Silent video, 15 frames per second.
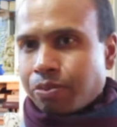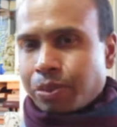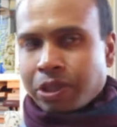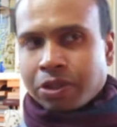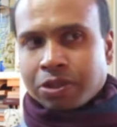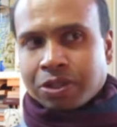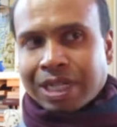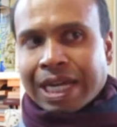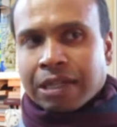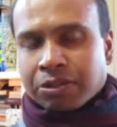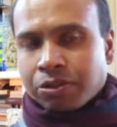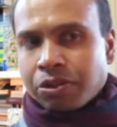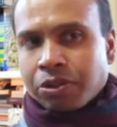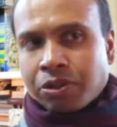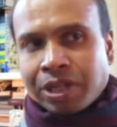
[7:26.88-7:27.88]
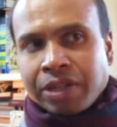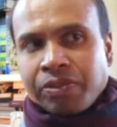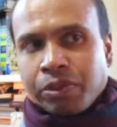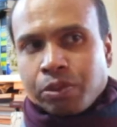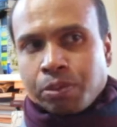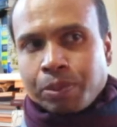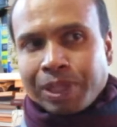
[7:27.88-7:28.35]
Because to act on the
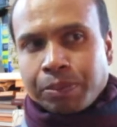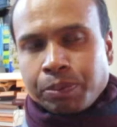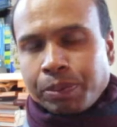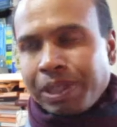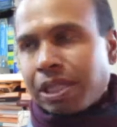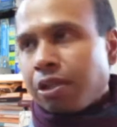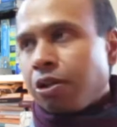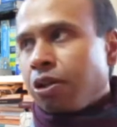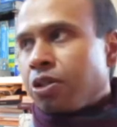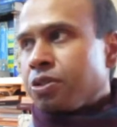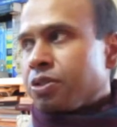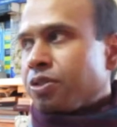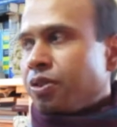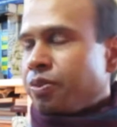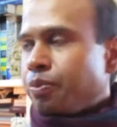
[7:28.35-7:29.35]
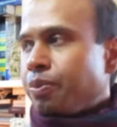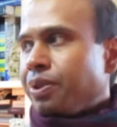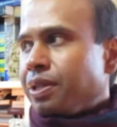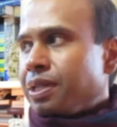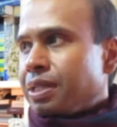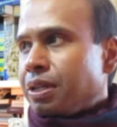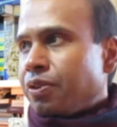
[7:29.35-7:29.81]
craving will mean a loss of,
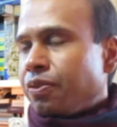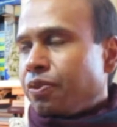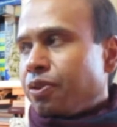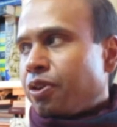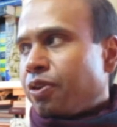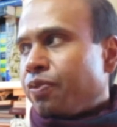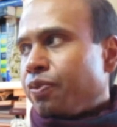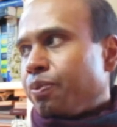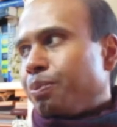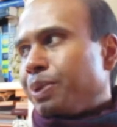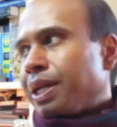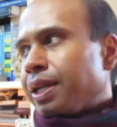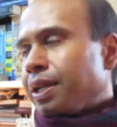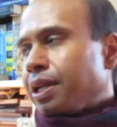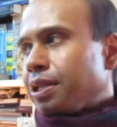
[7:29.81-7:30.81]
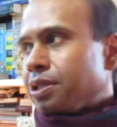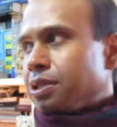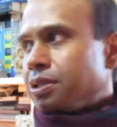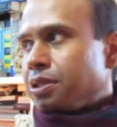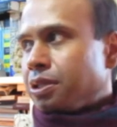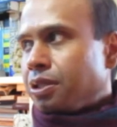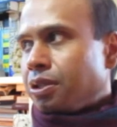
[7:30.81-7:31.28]
of, of my
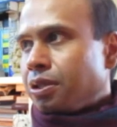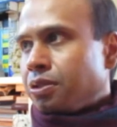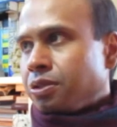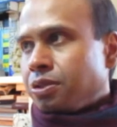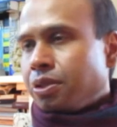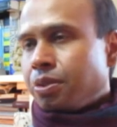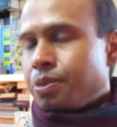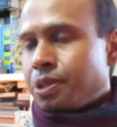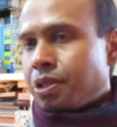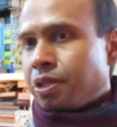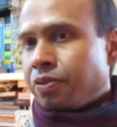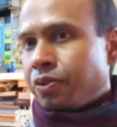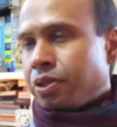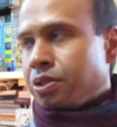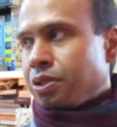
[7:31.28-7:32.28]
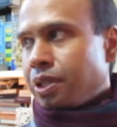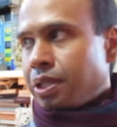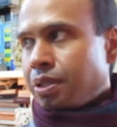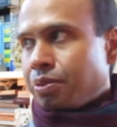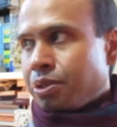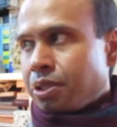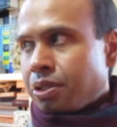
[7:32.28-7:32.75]
connection to God, to the observer, to
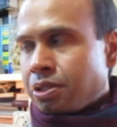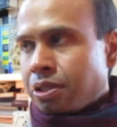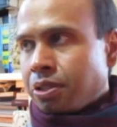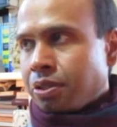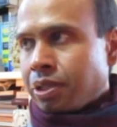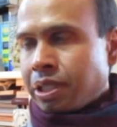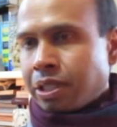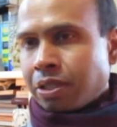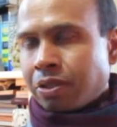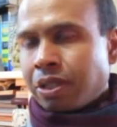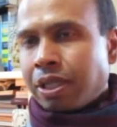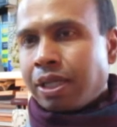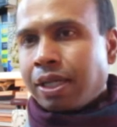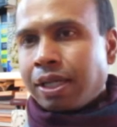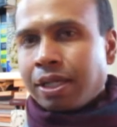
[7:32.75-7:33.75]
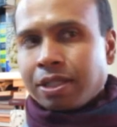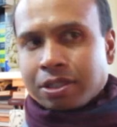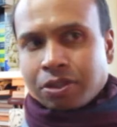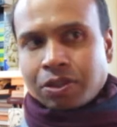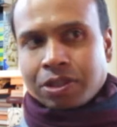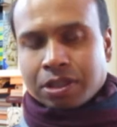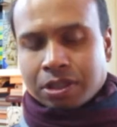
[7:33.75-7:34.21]
the, to the eternal now.
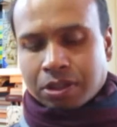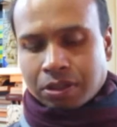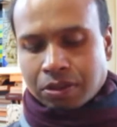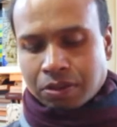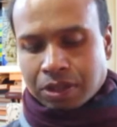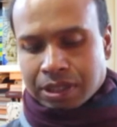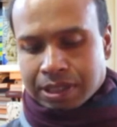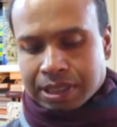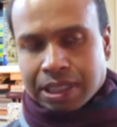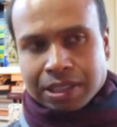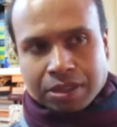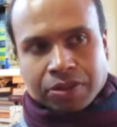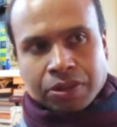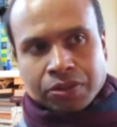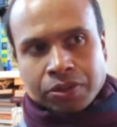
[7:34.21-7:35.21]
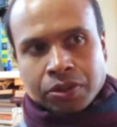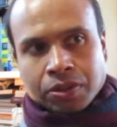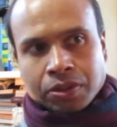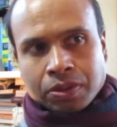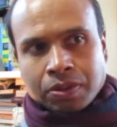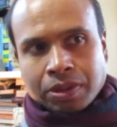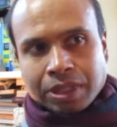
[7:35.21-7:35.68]
So it's to sit
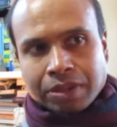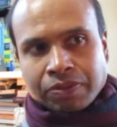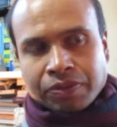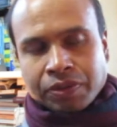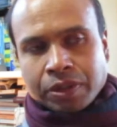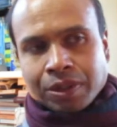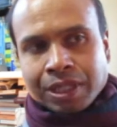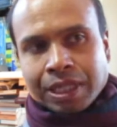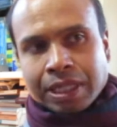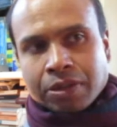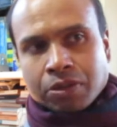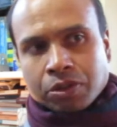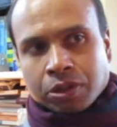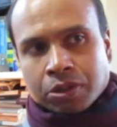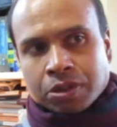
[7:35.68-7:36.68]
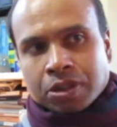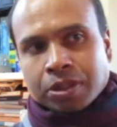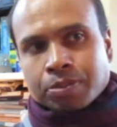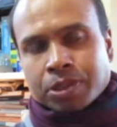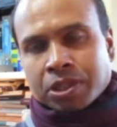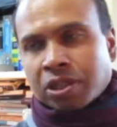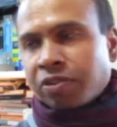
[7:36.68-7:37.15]
through and feel that out, or go to the
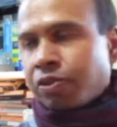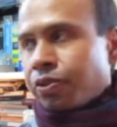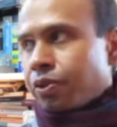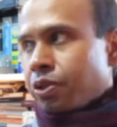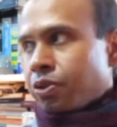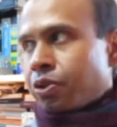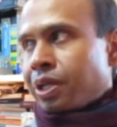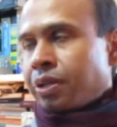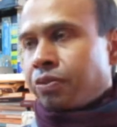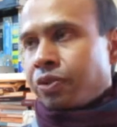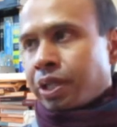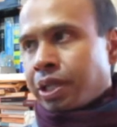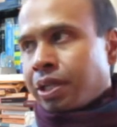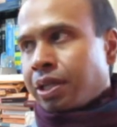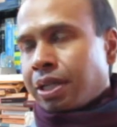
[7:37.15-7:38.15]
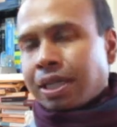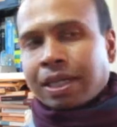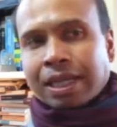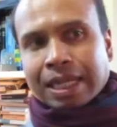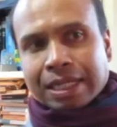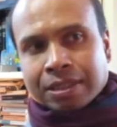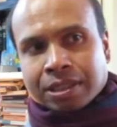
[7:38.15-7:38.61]
observer of the craving
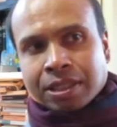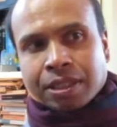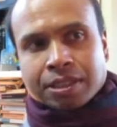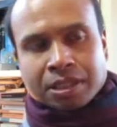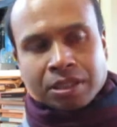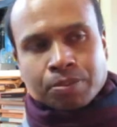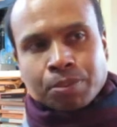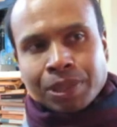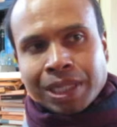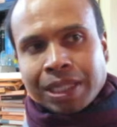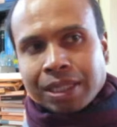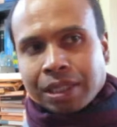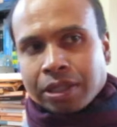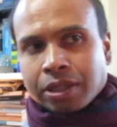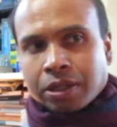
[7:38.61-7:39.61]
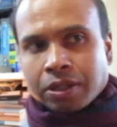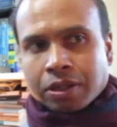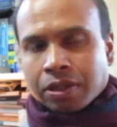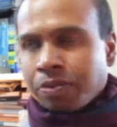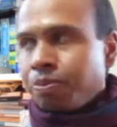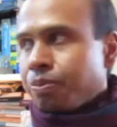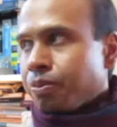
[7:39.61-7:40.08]
until it's completely
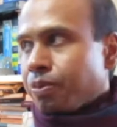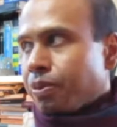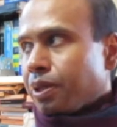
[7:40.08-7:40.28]
gone,